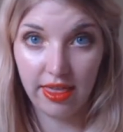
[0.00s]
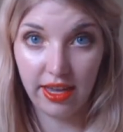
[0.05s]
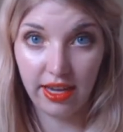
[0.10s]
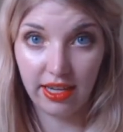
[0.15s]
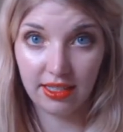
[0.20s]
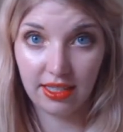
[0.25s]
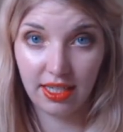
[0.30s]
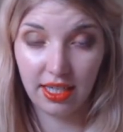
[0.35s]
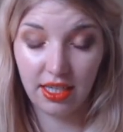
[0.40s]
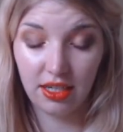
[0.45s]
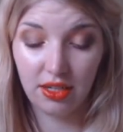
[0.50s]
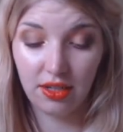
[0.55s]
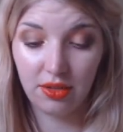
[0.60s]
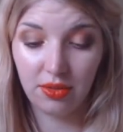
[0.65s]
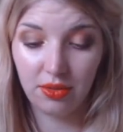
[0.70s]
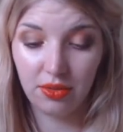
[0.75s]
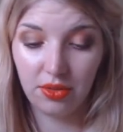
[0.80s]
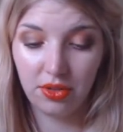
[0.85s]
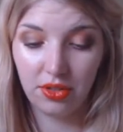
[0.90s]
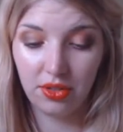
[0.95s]
That's kind
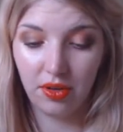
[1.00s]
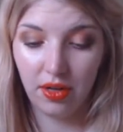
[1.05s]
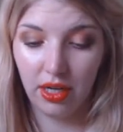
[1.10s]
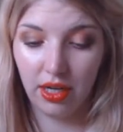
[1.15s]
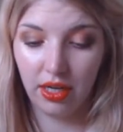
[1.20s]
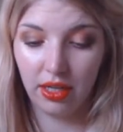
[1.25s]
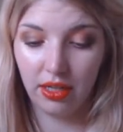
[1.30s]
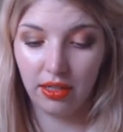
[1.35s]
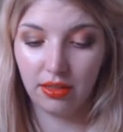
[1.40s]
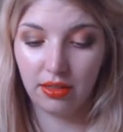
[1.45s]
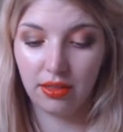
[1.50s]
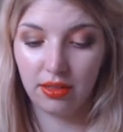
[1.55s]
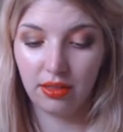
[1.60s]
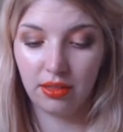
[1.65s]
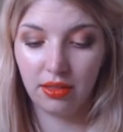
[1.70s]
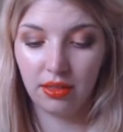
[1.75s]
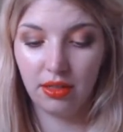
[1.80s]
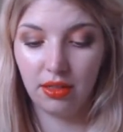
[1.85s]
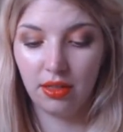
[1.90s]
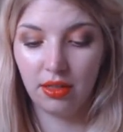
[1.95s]
of cool, you guys.
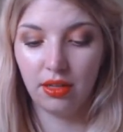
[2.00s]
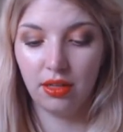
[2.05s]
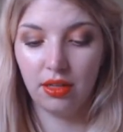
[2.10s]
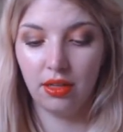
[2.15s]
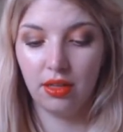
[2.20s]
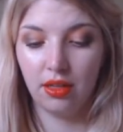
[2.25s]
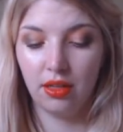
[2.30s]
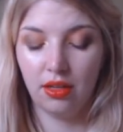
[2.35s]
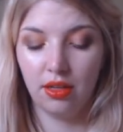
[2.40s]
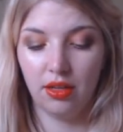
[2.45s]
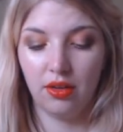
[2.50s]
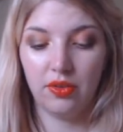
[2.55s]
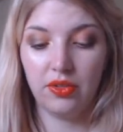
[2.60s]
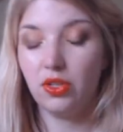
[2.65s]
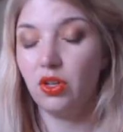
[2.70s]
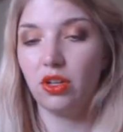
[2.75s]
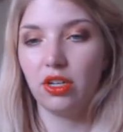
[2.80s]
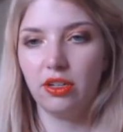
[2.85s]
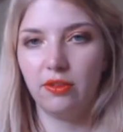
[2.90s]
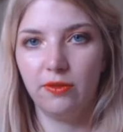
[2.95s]
I
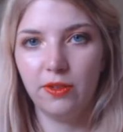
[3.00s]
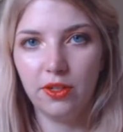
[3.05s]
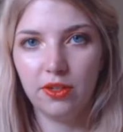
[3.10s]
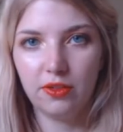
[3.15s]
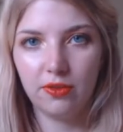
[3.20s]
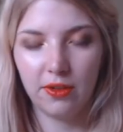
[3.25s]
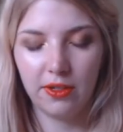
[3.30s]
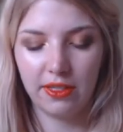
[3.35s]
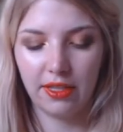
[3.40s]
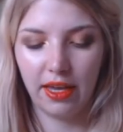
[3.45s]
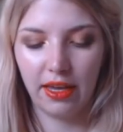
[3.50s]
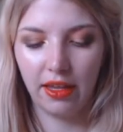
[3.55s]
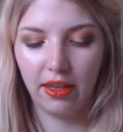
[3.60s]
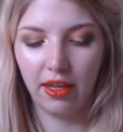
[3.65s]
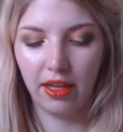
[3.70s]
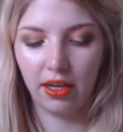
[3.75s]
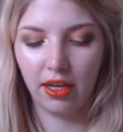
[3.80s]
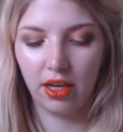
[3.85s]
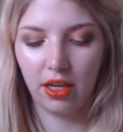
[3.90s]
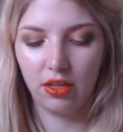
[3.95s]
was all confused for a
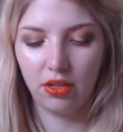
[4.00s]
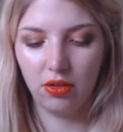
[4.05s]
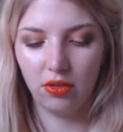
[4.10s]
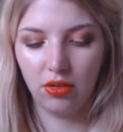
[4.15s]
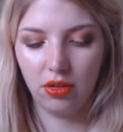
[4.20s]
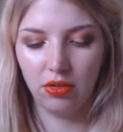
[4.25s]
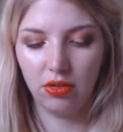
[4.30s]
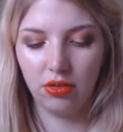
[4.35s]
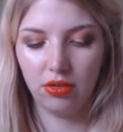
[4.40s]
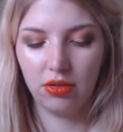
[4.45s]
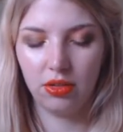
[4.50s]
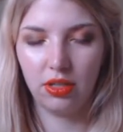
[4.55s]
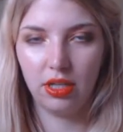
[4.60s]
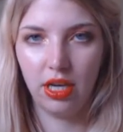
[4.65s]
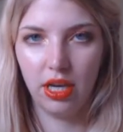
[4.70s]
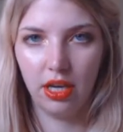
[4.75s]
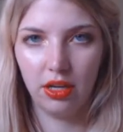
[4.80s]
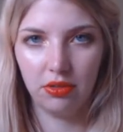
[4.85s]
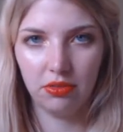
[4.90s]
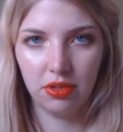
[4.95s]
second, like I don't
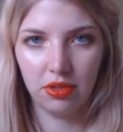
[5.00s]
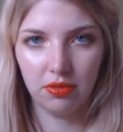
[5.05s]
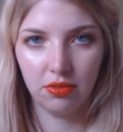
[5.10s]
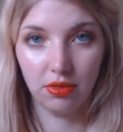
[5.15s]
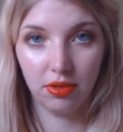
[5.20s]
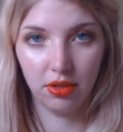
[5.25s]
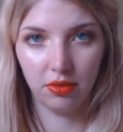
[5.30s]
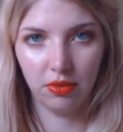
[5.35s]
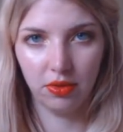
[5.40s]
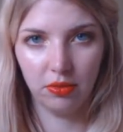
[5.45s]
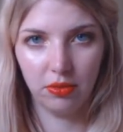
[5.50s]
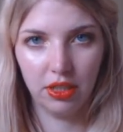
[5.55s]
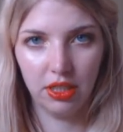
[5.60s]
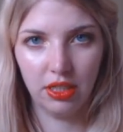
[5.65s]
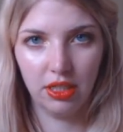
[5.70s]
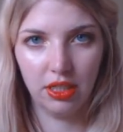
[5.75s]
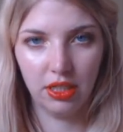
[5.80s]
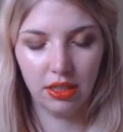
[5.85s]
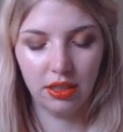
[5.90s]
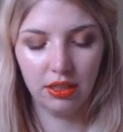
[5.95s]
understand what's wrong with my
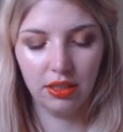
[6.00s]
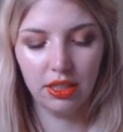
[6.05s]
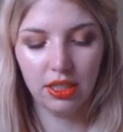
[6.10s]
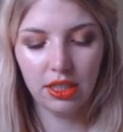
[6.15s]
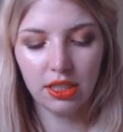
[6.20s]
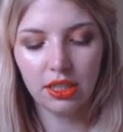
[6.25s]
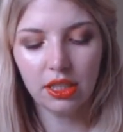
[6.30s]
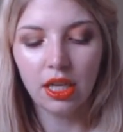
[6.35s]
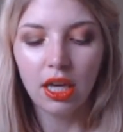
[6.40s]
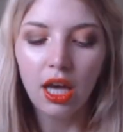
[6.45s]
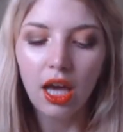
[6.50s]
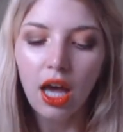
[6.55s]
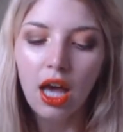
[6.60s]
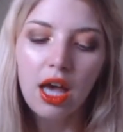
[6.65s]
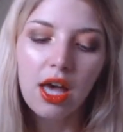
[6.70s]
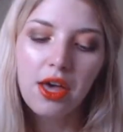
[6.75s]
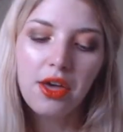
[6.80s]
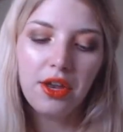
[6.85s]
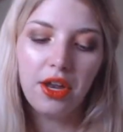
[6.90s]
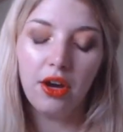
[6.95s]
necklace.
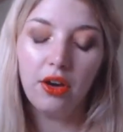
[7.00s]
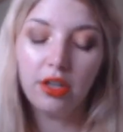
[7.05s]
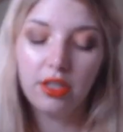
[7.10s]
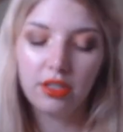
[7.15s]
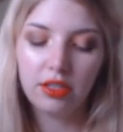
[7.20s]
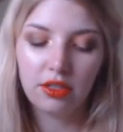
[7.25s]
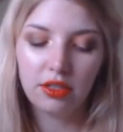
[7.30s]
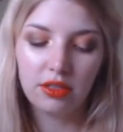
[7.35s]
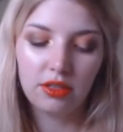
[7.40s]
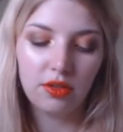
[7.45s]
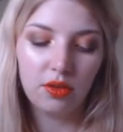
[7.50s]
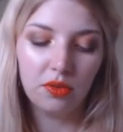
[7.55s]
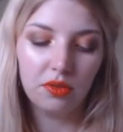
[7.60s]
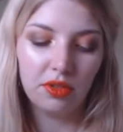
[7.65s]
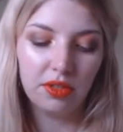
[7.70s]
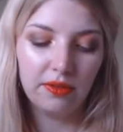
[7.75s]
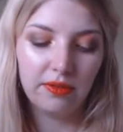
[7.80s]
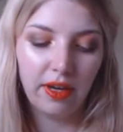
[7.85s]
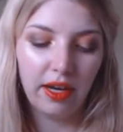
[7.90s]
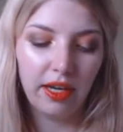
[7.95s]
No, it's
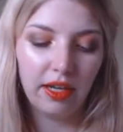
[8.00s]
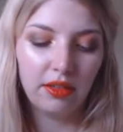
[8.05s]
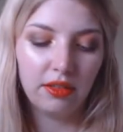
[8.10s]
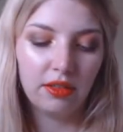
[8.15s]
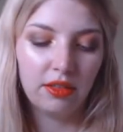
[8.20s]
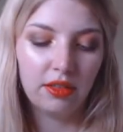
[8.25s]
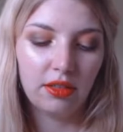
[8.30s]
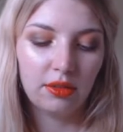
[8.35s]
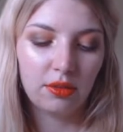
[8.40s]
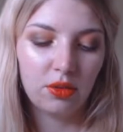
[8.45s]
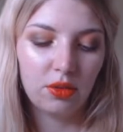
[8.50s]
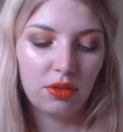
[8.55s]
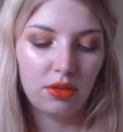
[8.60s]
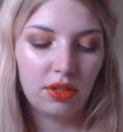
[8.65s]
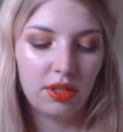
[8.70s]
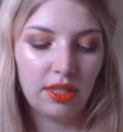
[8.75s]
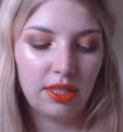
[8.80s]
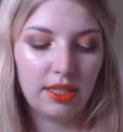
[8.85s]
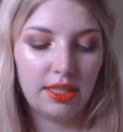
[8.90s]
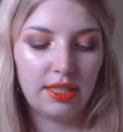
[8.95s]
totally fine.
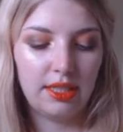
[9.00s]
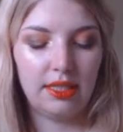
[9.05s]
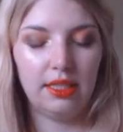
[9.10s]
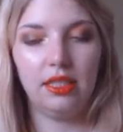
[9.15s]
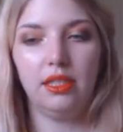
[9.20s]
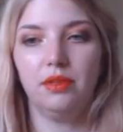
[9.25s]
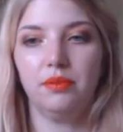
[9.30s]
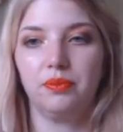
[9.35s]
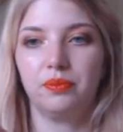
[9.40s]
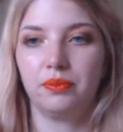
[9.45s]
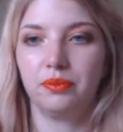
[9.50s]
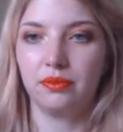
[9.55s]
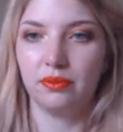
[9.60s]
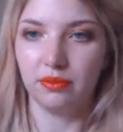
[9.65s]
Let's see.